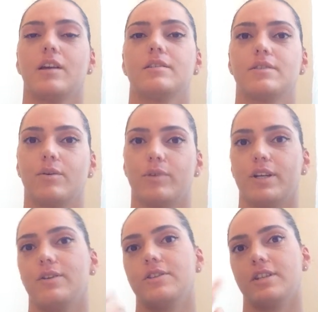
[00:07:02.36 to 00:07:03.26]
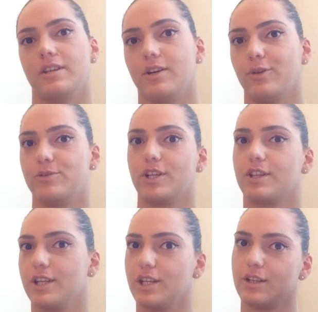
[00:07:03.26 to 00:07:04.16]
so when you see the object,
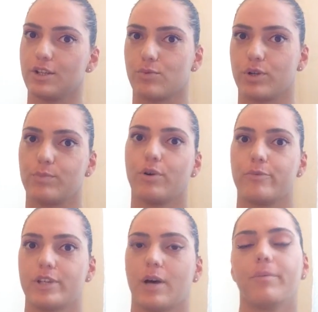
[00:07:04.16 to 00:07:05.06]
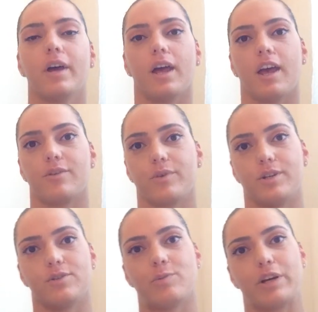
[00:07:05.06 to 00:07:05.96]
the English word pops up, and when
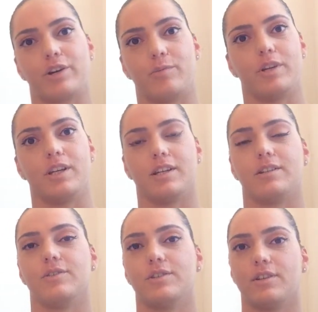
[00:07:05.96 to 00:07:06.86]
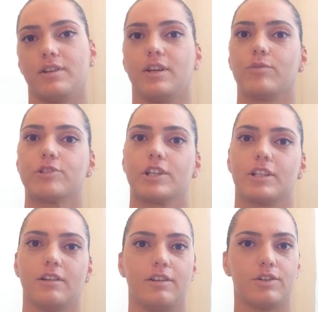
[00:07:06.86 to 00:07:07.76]
you speak Armenian, you see the object
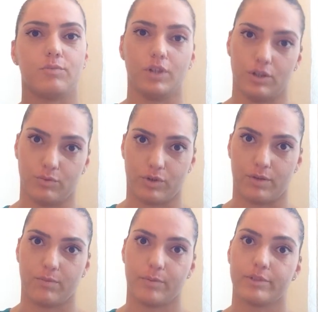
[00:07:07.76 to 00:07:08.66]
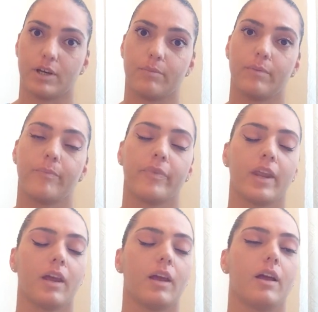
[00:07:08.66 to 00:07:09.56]
and the Armenian word pops up.
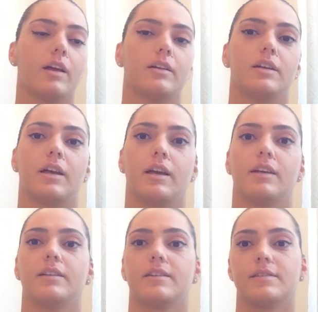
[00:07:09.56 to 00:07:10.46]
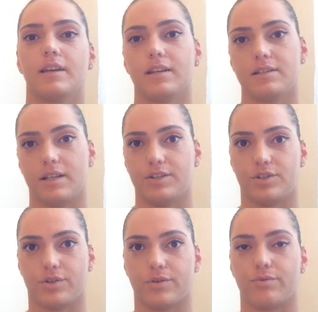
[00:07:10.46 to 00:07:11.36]
The second
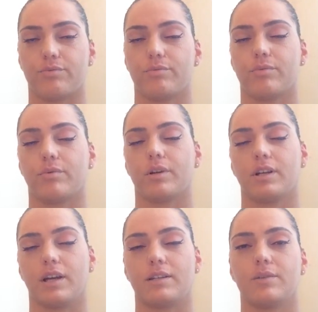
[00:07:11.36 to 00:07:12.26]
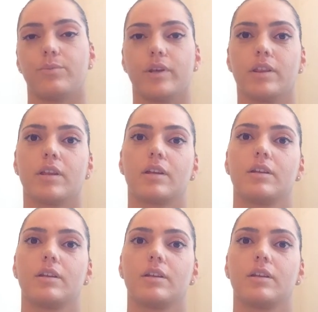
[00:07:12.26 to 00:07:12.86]
danger connected with